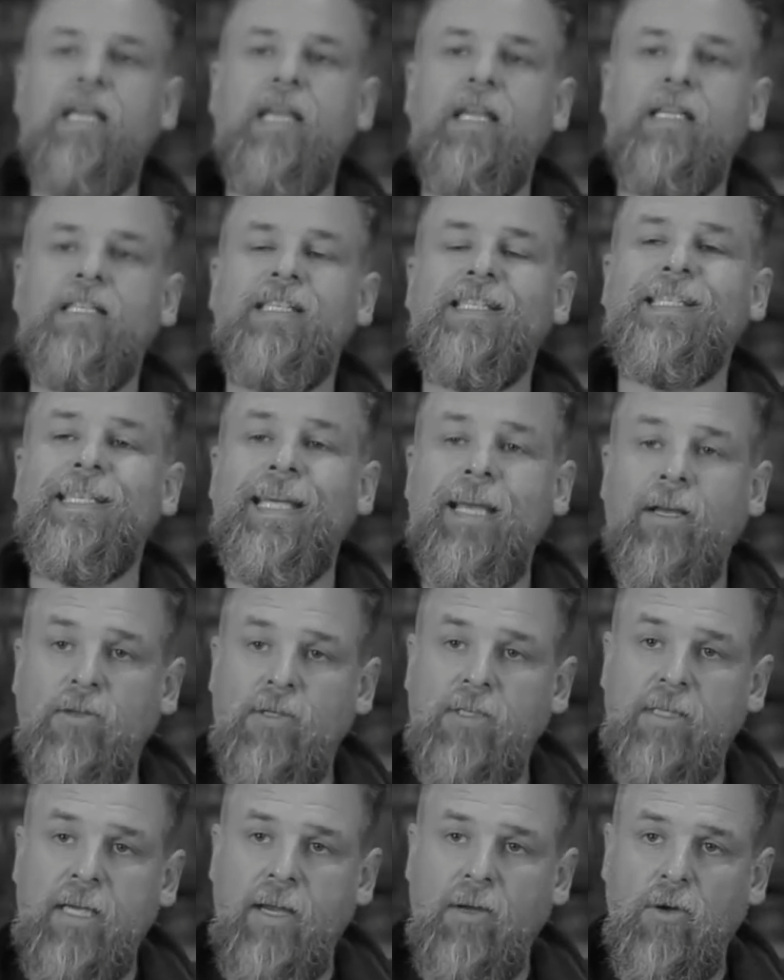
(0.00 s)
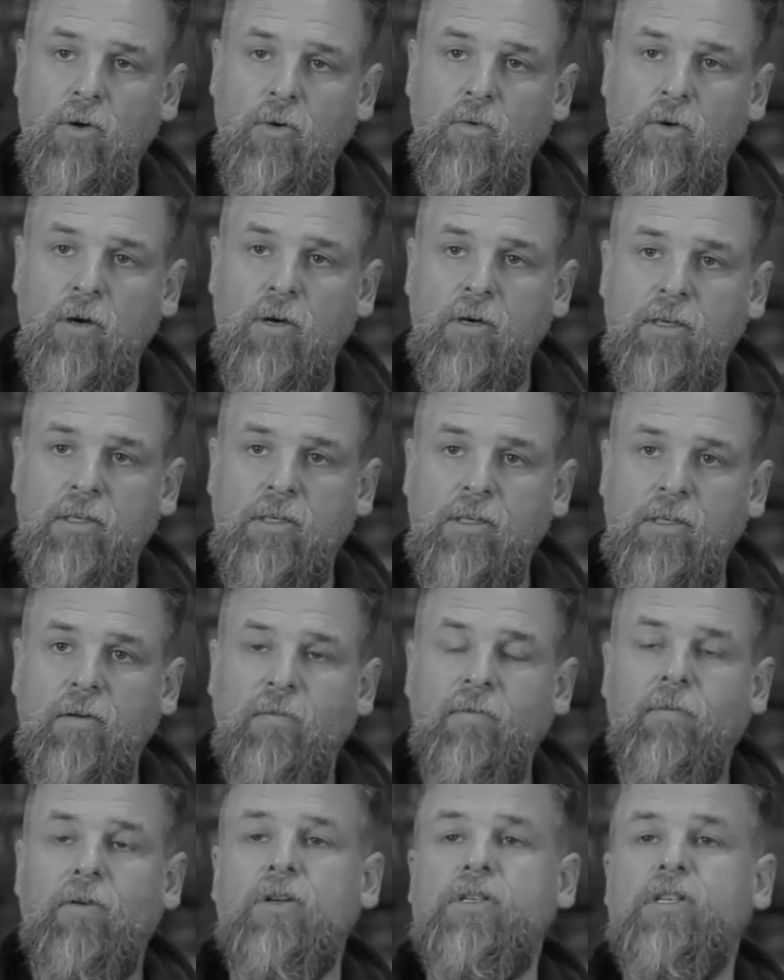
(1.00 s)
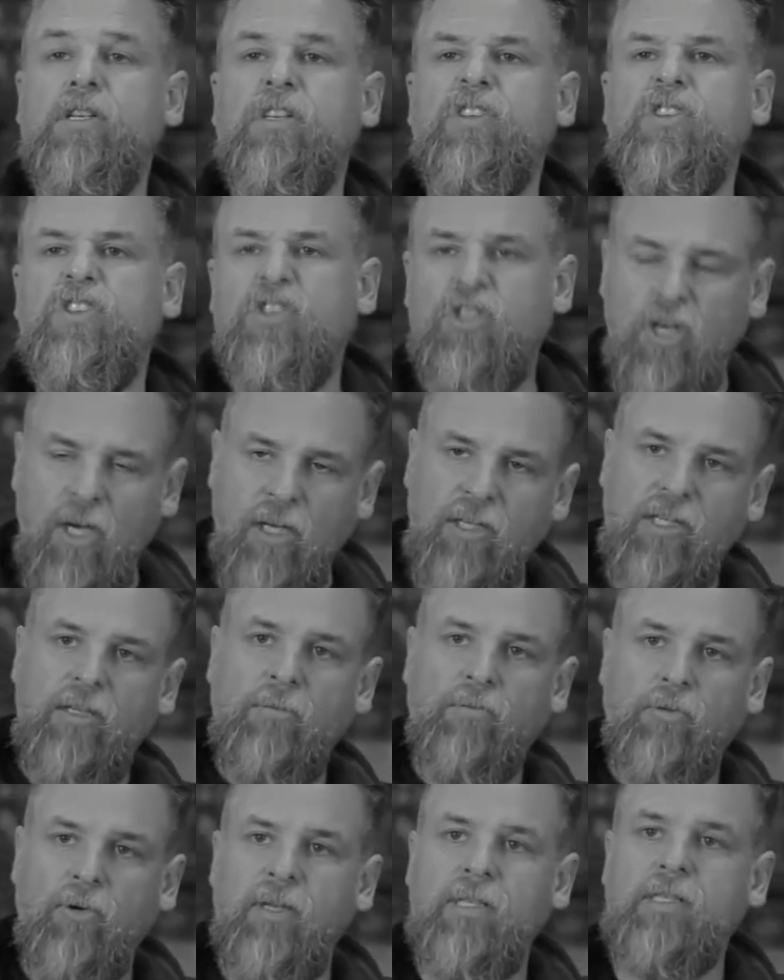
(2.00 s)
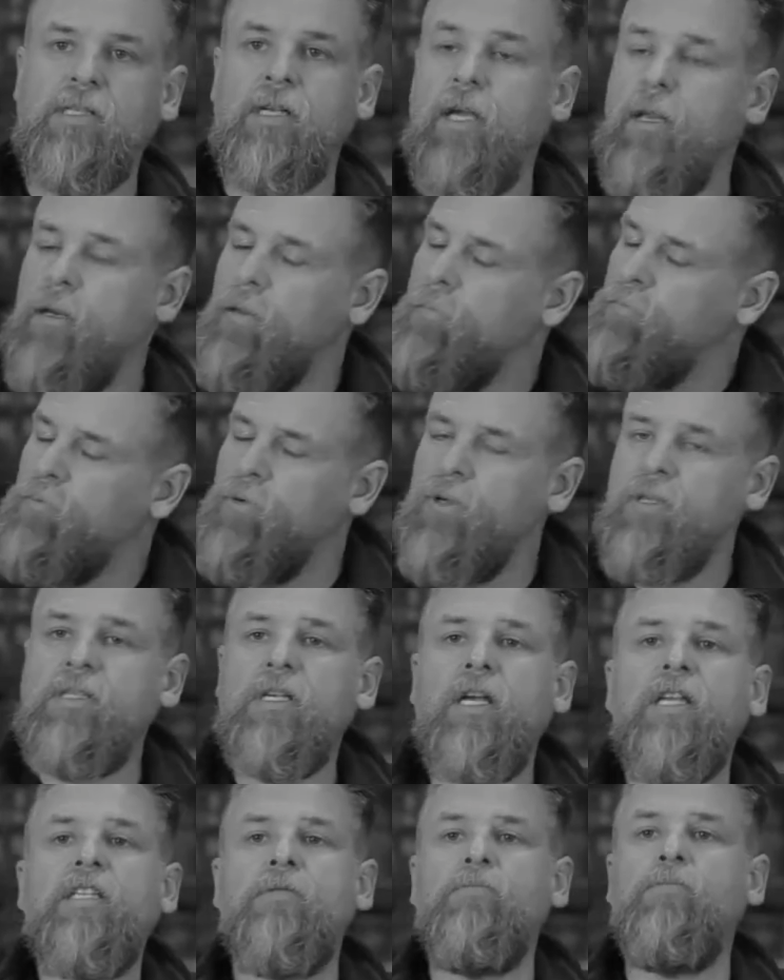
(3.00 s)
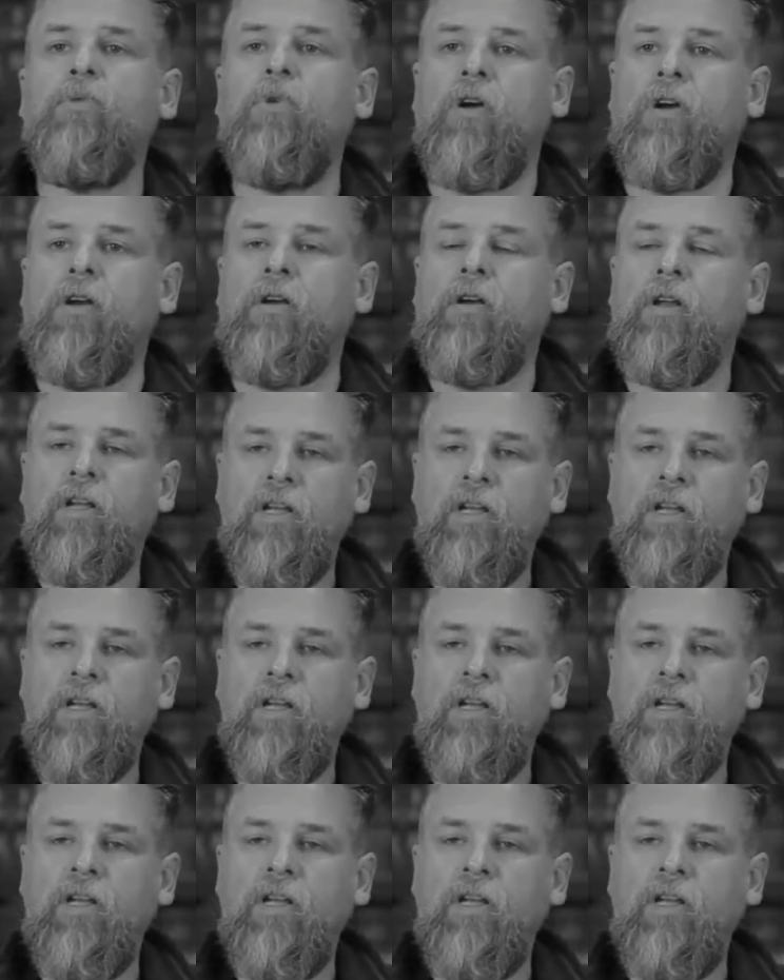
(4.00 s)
sales cycle works versus just the print side. Print side's important.